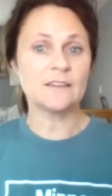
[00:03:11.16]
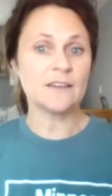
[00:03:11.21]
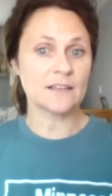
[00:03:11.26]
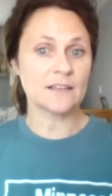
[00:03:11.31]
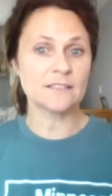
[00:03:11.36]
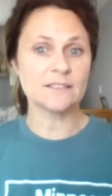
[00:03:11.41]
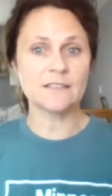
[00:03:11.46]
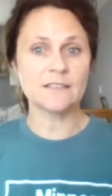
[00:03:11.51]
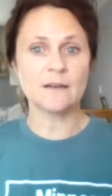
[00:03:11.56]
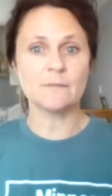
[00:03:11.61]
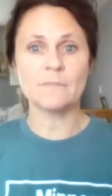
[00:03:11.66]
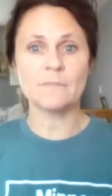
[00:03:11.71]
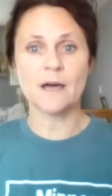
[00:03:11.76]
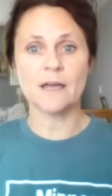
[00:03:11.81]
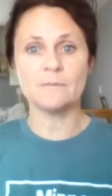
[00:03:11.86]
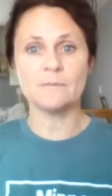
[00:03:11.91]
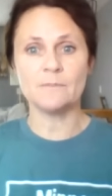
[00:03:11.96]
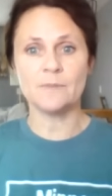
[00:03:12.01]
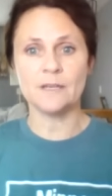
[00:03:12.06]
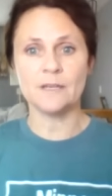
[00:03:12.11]
the next step
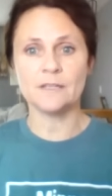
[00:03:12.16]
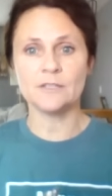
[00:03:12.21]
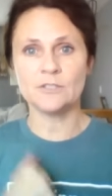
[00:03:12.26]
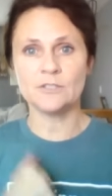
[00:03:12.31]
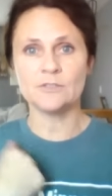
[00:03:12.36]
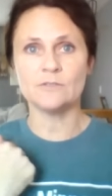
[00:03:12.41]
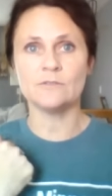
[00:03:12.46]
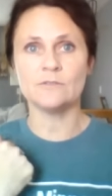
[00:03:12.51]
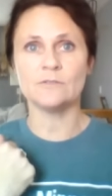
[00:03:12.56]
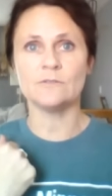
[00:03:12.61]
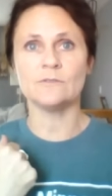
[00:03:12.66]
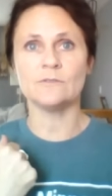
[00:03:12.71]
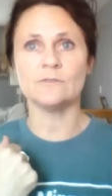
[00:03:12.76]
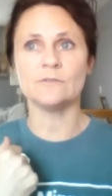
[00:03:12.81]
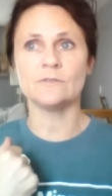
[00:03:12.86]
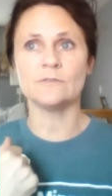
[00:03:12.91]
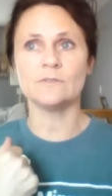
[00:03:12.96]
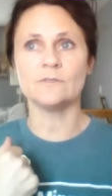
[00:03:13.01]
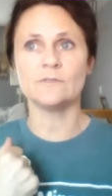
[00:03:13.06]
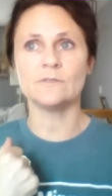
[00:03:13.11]
might be
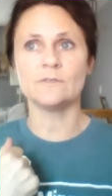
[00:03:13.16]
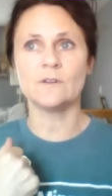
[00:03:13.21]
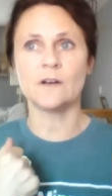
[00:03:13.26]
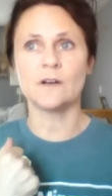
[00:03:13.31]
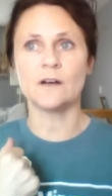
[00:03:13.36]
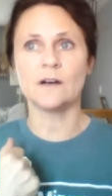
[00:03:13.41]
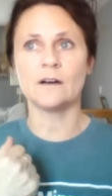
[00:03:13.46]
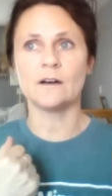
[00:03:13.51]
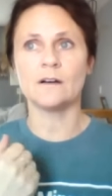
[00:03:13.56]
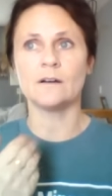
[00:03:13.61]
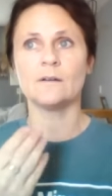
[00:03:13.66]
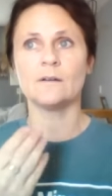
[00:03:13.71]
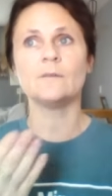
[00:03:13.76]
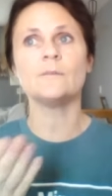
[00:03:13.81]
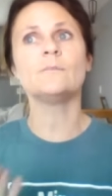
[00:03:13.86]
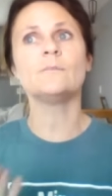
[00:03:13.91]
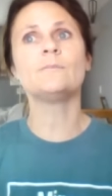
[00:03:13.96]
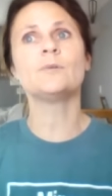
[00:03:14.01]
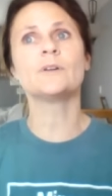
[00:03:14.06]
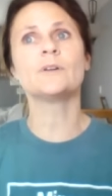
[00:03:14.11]
to
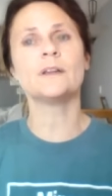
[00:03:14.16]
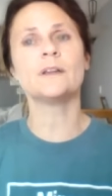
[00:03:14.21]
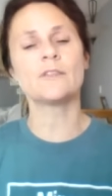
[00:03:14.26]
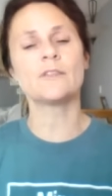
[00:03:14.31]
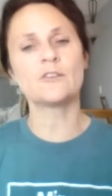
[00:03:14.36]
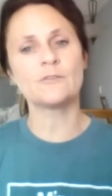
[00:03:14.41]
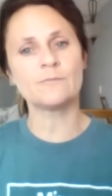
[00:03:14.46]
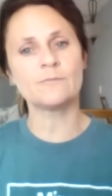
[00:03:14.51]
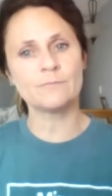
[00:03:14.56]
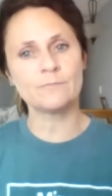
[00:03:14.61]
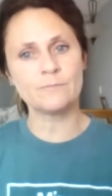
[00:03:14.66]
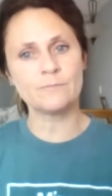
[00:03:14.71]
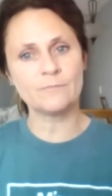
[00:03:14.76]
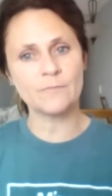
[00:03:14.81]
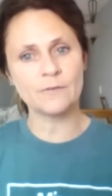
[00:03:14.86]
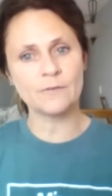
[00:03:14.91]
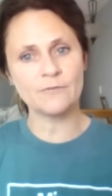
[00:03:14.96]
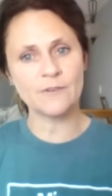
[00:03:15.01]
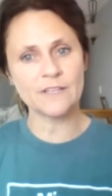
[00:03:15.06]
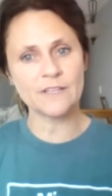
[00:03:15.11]
uh, put another
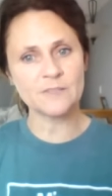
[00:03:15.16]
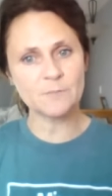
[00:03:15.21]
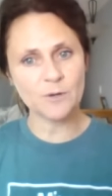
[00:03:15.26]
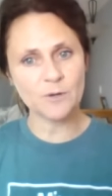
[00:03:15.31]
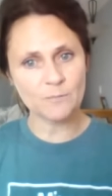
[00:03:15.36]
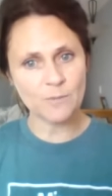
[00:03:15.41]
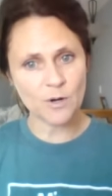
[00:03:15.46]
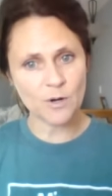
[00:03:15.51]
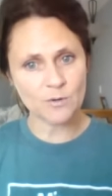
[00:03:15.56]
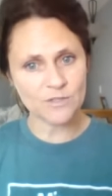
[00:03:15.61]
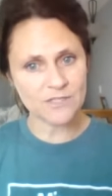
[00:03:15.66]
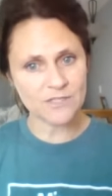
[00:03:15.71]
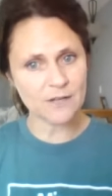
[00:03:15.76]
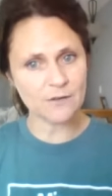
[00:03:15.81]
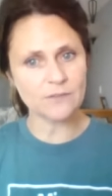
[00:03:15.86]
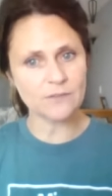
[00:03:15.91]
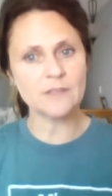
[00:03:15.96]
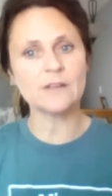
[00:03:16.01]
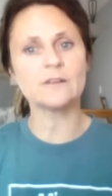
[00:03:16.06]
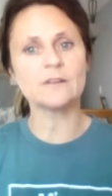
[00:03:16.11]
Facebook post
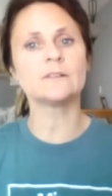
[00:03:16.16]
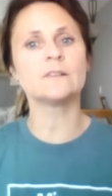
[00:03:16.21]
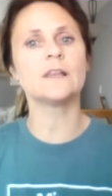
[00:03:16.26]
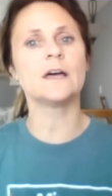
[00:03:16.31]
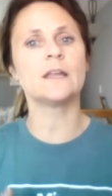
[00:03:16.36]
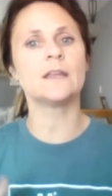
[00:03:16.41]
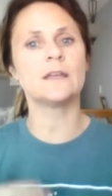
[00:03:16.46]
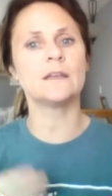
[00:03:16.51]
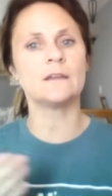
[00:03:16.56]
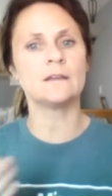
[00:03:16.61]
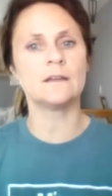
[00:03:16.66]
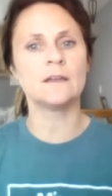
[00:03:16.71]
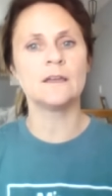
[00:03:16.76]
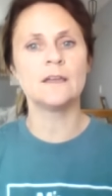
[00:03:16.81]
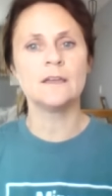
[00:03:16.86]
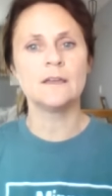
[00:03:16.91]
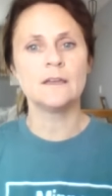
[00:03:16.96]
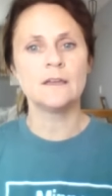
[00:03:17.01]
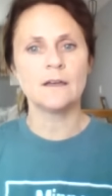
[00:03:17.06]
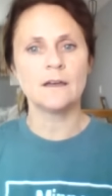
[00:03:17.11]
out there letting
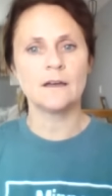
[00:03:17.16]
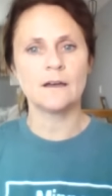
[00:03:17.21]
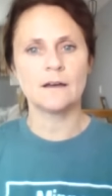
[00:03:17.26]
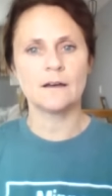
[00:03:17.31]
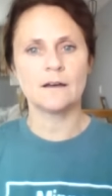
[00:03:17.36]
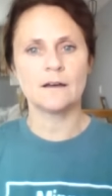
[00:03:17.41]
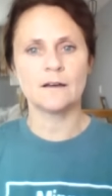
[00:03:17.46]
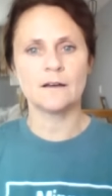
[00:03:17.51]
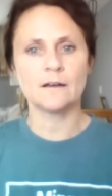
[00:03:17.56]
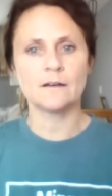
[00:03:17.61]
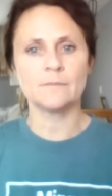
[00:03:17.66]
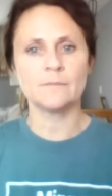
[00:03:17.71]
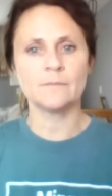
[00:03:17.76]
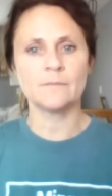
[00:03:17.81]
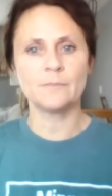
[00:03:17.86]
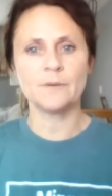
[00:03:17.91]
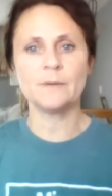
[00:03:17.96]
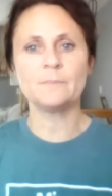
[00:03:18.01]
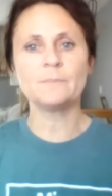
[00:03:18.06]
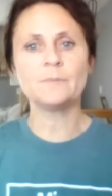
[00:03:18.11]

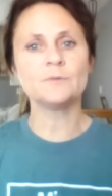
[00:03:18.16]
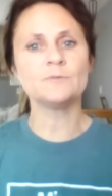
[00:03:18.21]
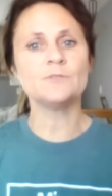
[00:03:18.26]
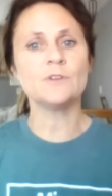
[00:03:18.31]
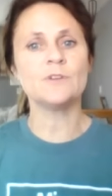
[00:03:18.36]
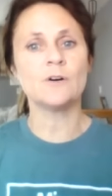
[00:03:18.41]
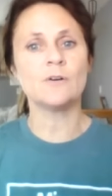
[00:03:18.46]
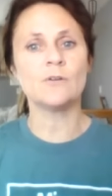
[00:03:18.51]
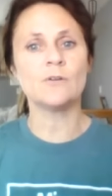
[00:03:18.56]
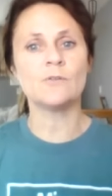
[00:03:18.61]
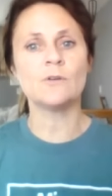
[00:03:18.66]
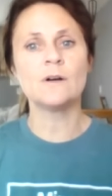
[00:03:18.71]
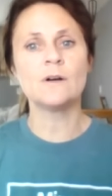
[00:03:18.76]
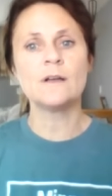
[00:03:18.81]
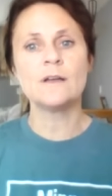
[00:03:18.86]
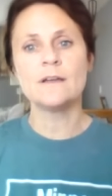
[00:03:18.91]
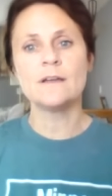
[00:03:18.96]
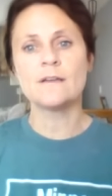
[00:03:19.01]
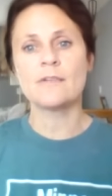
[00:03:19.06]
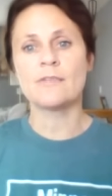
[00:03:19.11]
um, people know
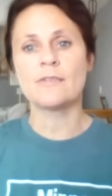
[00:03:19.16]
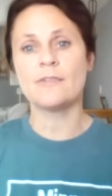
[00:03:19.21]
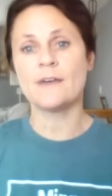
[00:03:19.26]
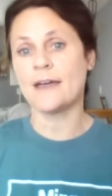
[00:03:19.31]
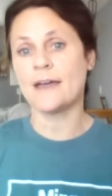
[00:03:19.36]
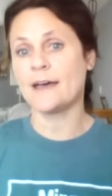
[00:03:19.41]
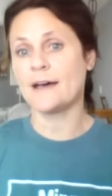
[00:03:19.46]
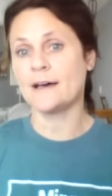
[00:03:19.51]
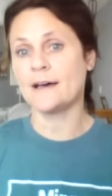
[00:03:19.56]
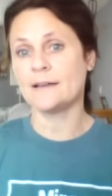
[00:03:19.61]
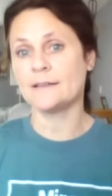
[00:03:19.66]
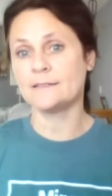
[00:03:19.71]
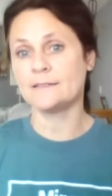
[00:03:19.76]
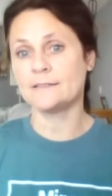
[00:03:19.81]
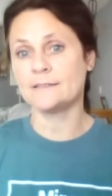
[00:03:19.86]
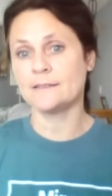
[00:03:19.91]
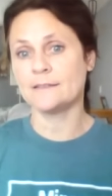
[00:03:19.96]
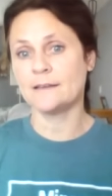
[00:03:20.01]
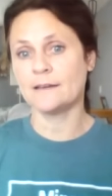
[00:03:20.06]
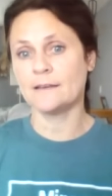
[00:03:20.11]
that
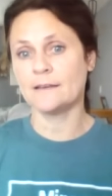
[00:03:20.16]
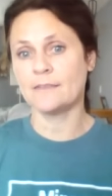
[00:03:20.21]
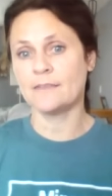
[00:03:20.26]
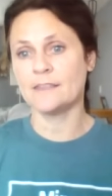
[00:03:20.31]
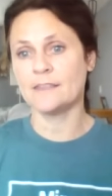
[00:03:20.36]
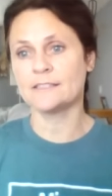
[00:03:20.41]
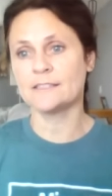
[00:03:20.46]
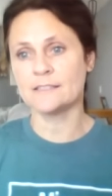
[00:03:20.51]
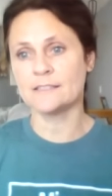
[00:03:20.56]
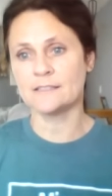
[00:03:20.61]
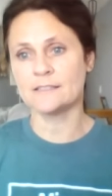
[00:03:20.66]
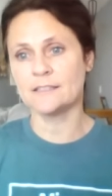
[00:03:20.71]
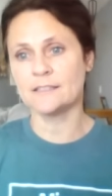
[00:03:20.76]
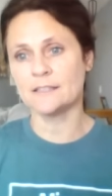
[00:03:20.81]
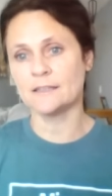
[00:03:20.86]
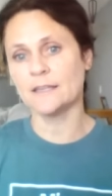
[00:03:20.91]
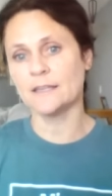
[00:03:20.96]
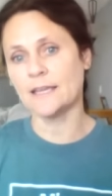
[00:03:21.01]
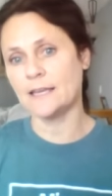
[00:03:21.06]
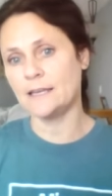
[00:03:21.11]
this is
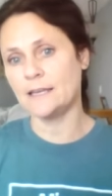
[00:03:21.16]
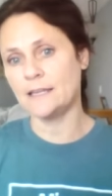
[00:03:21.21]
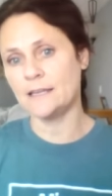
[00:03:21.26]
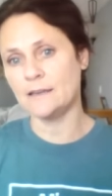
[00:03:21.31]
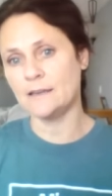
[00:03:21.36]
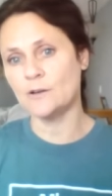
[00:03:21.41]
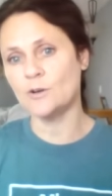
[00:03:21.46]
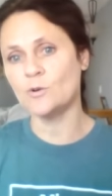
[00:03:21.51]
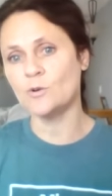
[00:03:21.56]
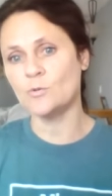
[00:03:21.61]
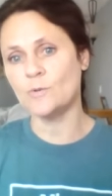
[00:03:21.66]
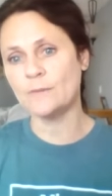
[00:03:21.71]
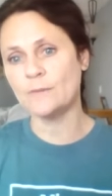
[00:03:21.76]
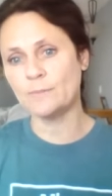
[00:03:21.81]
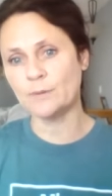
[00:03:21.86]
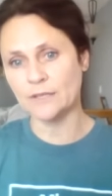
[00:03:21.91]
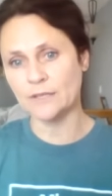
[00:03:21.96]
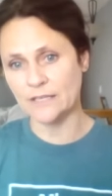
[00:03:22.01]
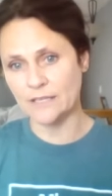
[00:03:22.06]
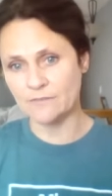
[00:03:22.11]
the lady who we
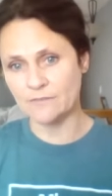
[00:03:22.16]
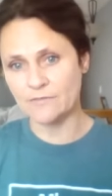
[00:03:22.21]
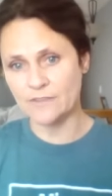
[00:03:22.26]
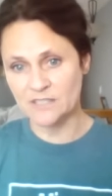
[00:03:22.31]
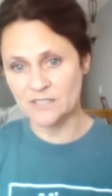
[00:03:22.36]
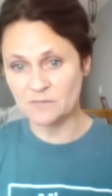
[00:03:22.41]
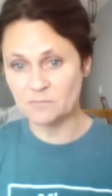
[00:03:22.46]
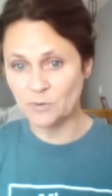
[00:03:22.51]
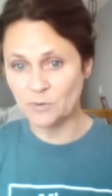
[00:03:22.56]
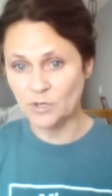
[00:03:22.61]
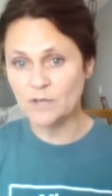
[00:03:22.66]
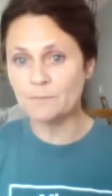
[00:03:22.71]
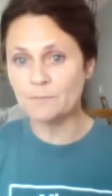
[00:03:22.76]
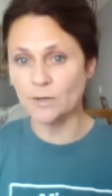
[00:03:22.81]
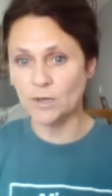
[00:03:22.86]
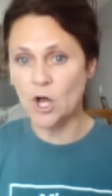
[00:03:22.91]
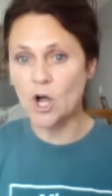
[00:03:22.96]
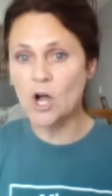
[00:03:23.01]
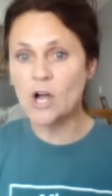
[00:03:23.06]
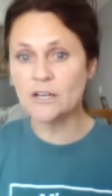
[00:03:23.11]
believe this book
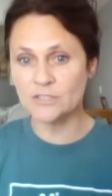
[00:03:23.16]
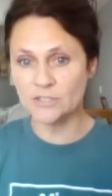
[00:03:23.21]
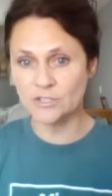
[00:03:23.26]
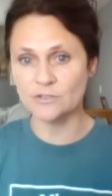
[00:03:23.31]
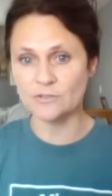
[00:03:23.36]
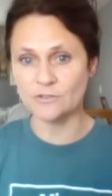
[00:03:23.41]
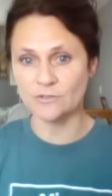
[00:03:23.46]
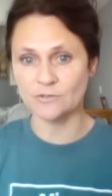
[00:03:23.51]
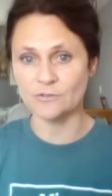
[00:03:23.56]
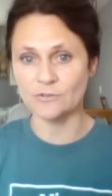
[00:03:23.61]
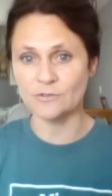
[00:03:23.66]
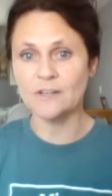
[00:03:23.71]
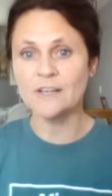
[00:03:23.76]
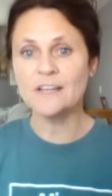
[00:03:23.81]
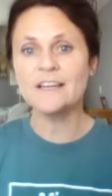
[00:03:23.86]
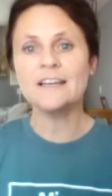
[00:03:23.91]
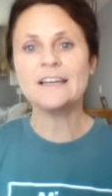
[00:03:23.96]
belonged to.